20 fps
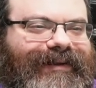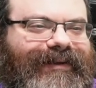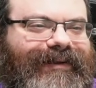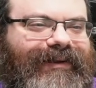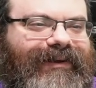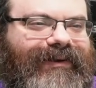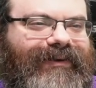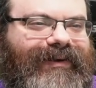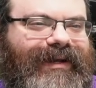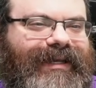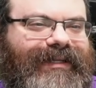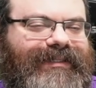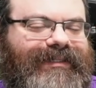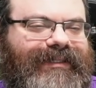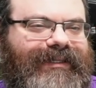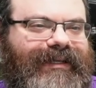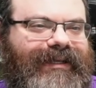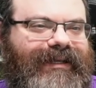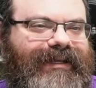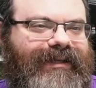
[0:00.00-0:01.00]
All right.
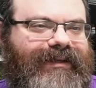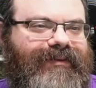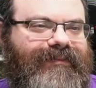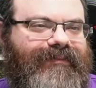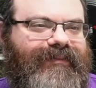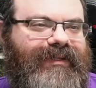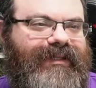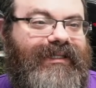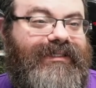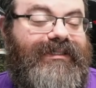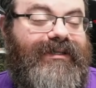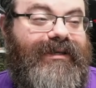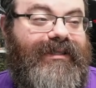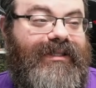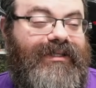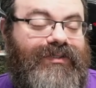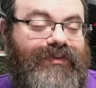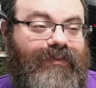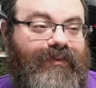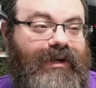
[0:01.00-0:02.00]
Um, let's look at
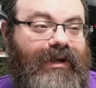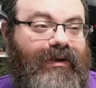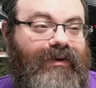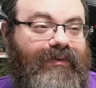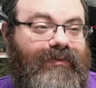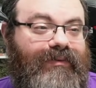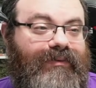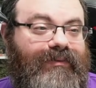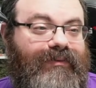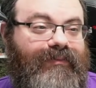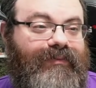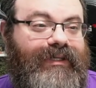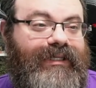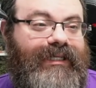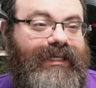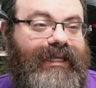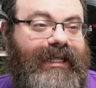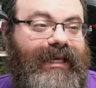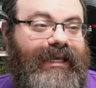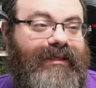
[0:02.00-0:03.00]
this row. We
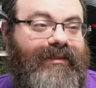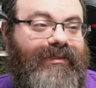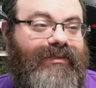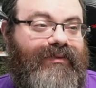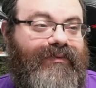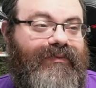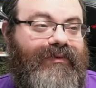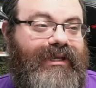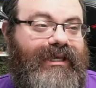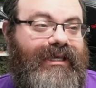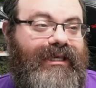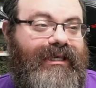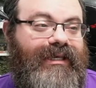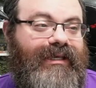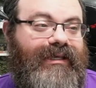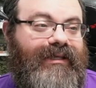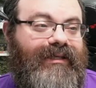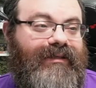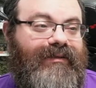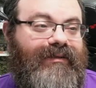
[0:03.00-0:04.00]
need a
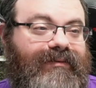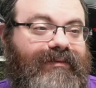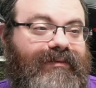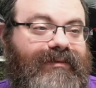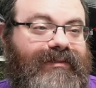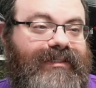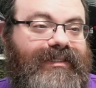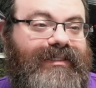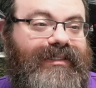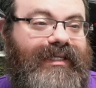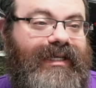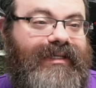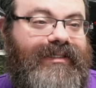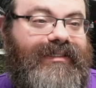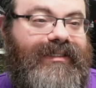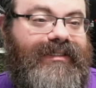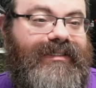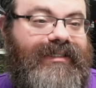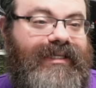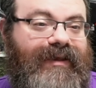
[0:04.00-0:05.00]
three, six,
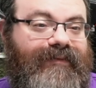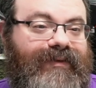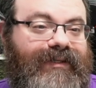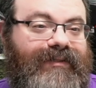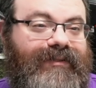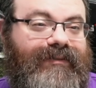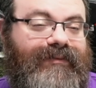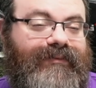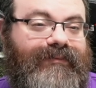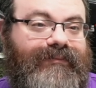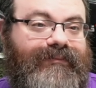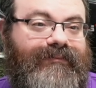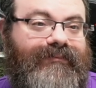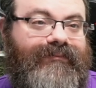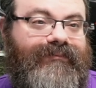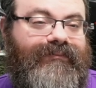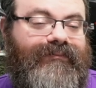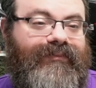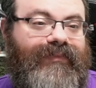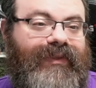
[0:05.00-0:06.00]
seven.
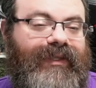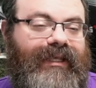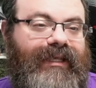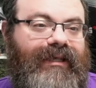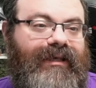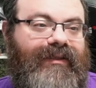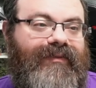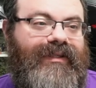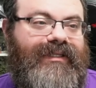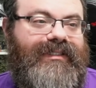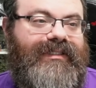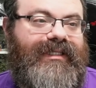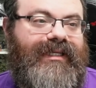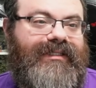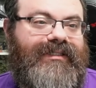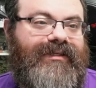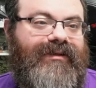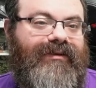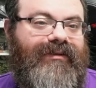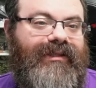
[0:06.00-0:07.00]
The
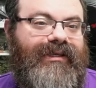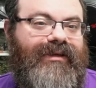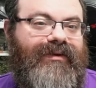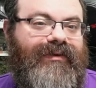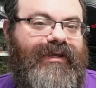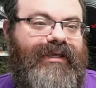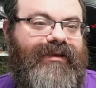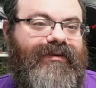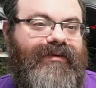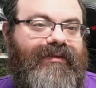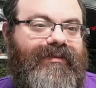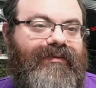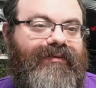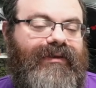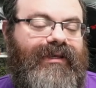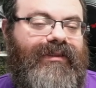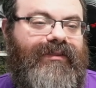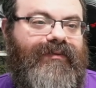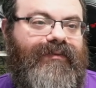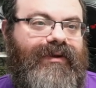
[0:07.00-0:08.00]
six can only go here in the
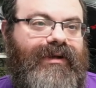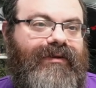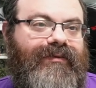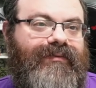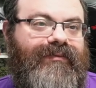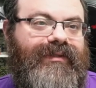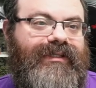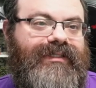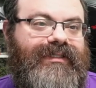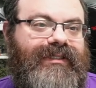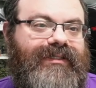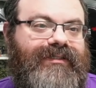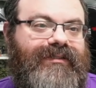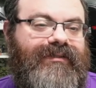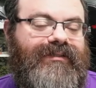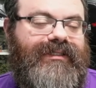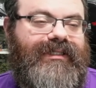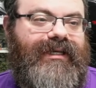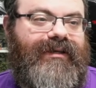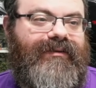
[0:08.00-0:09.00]
in the row. The six
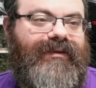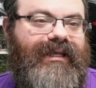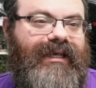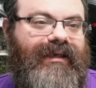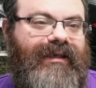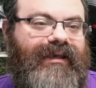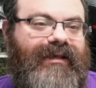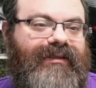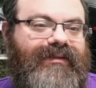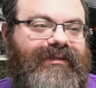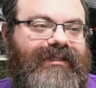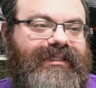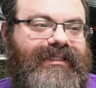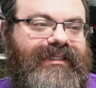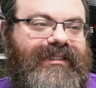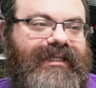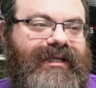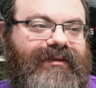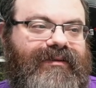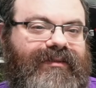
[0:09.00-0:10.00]
looks down. This is
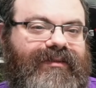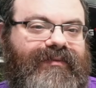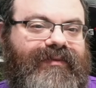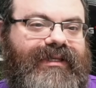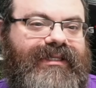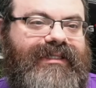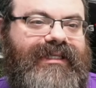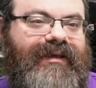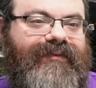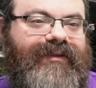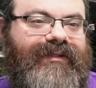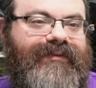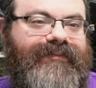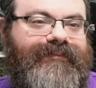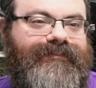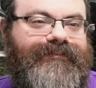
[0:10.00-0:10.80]
down to three, seven.